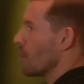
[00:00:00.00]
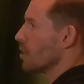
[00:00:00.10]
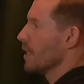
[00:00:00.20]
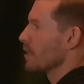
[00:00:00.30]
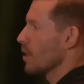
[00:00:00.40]

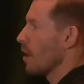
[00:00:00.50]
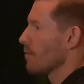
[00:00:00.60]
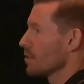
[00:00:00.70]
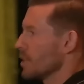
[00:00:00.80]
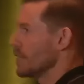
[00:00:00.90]
early in the
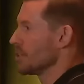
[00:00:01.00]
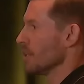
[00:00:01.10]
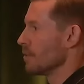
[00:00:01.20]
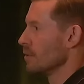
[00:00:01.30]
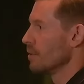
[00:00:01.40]
conversation.
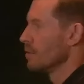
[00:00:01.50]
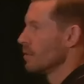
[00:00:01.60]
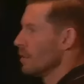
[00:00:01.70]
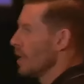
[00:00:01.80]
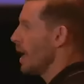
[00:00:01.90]

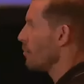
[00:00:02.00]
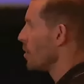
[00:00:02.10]
And